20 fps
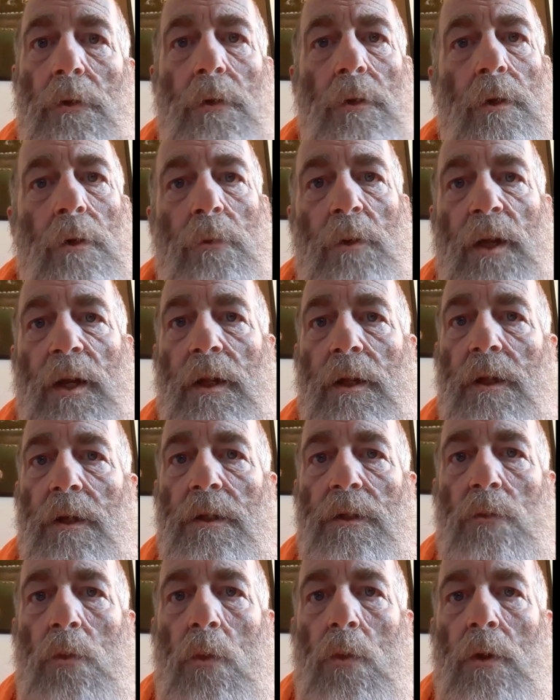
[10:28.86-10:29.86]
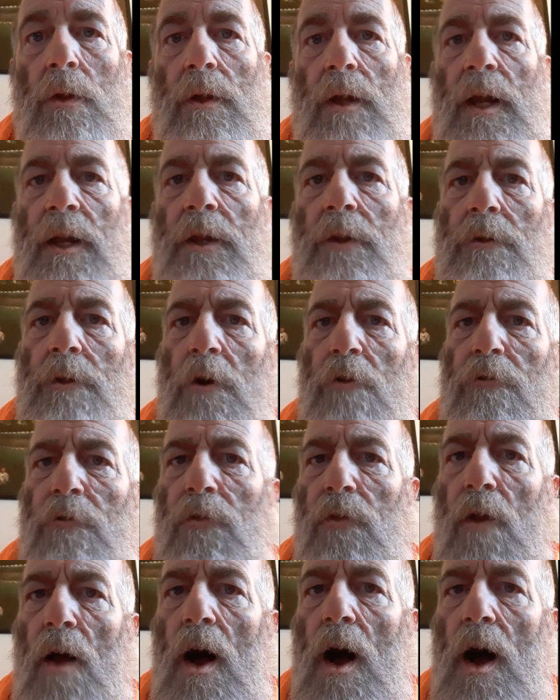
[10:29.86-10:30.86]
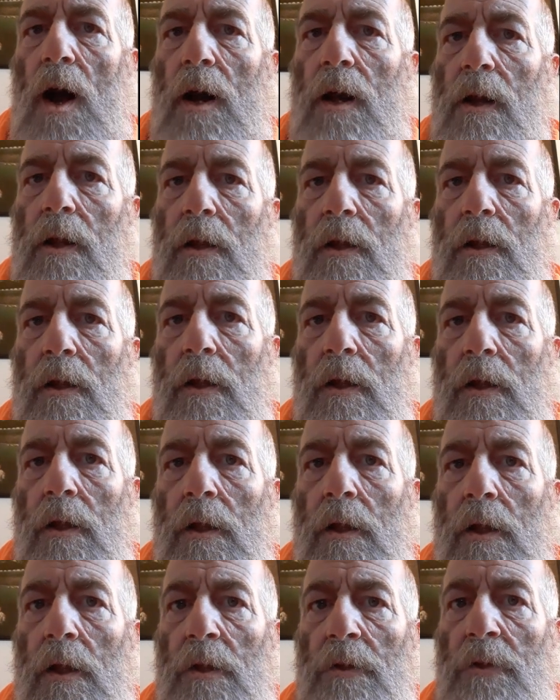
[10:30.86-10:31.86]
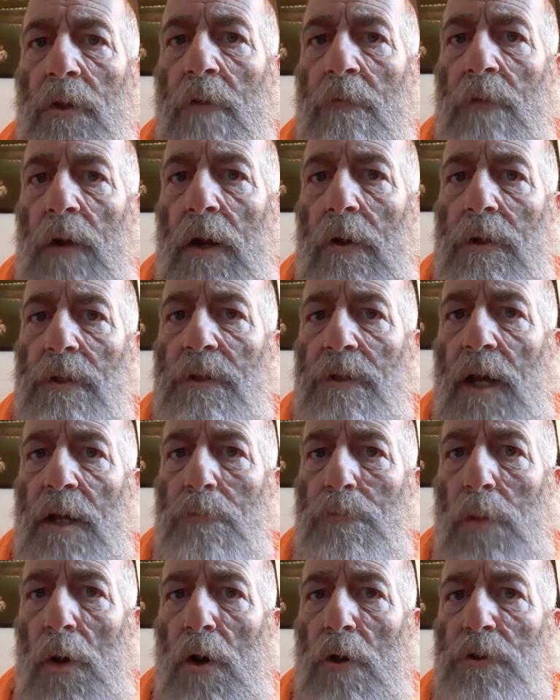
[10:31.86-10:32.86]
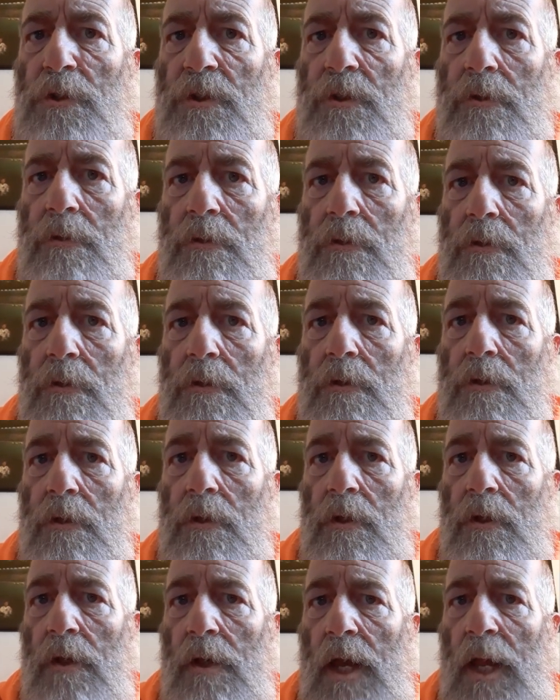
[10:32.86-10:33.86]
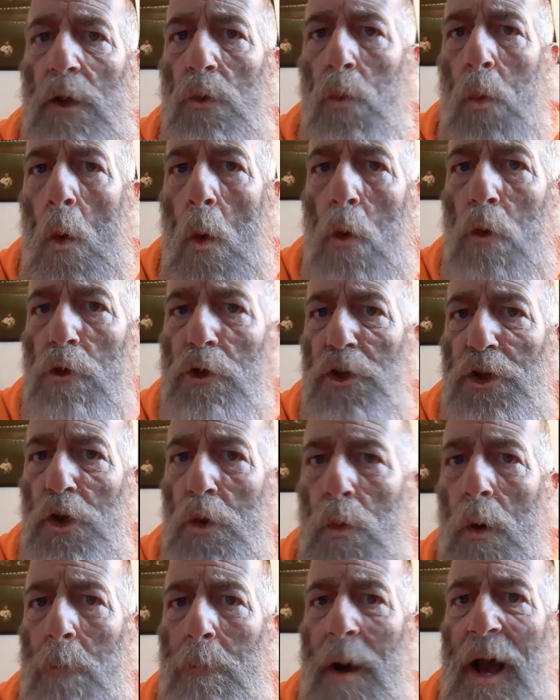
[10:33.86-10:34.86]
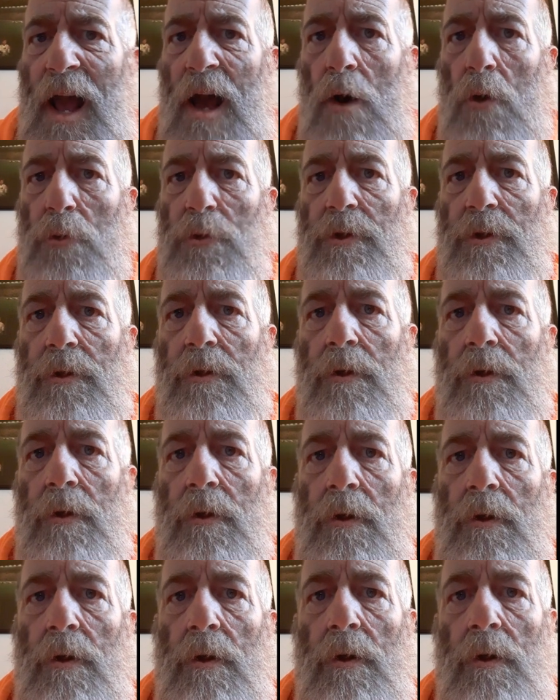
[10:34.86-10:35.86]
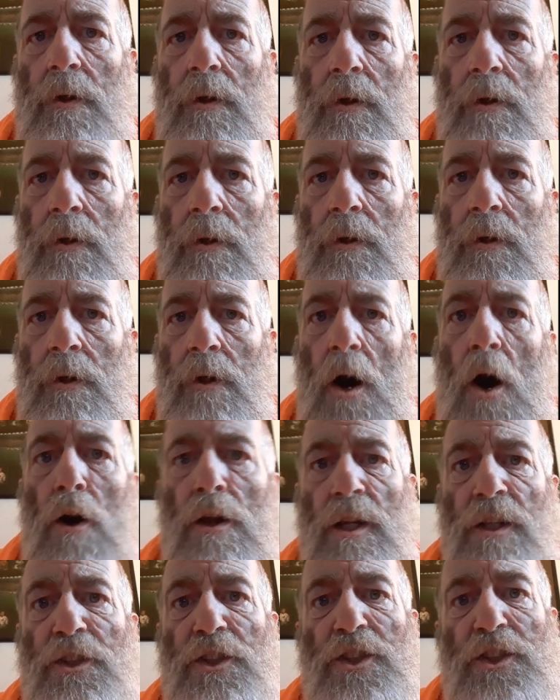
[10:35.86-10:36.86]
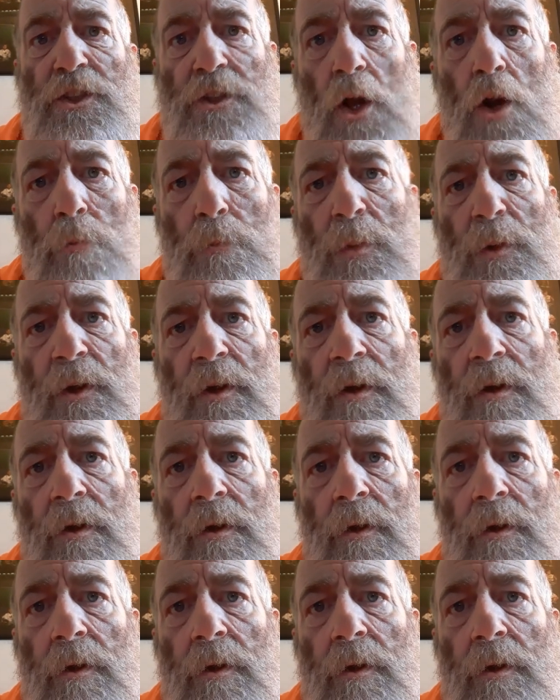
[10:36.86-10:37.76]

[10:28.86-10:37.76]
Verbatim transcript: You don't heed his warning. And you go flock to the very same person he warned you about. Are you stupid?